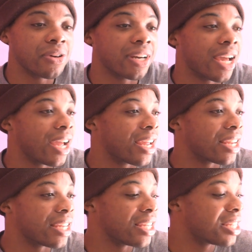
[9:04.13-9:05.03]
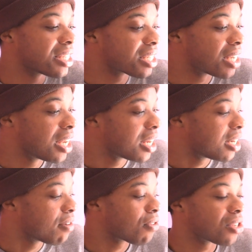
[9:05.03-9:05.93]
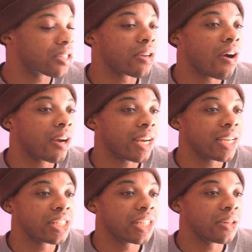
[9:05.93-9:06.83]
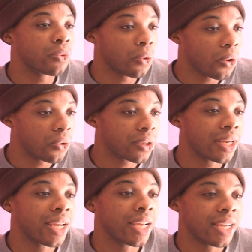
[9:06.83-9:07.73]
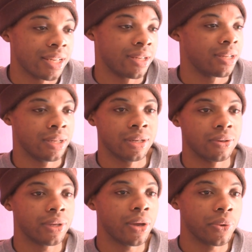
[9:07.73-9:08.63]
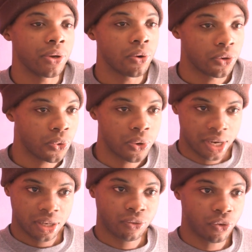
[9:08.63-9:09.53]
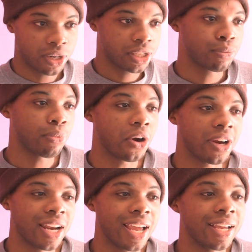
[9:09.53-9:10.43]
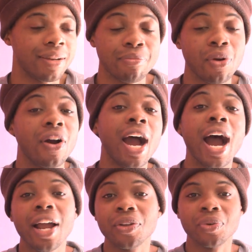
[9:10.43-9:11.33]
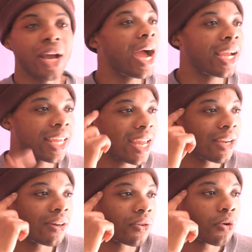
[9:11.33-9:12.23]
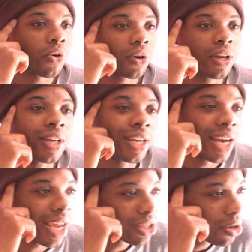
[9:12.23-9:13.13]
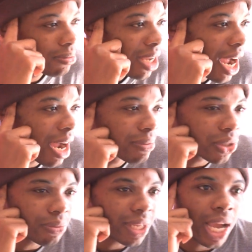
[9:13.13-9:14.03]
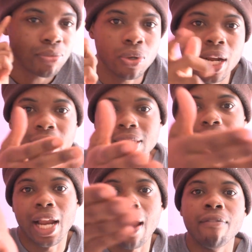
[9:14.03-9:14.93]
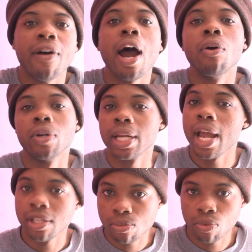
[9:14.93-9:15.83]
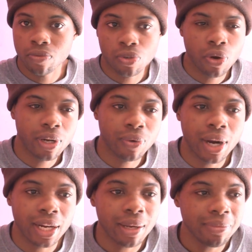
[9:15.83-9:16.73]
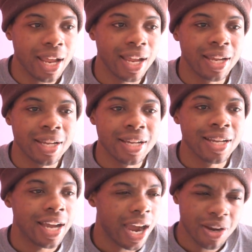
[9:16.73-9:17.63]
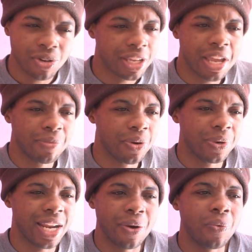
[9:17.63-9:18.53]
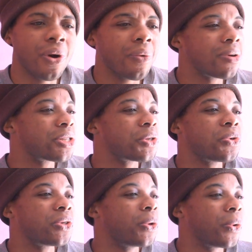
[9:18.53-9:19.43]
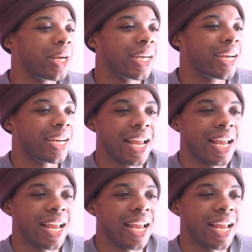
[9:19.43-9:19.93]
bro, like each different song that she wrote. Okay, we gonna do this for this part, like, bro, how you, I can't, like, sometimes when I see like viral dance moves going around, I'm like, how you came up with that? What was you doing?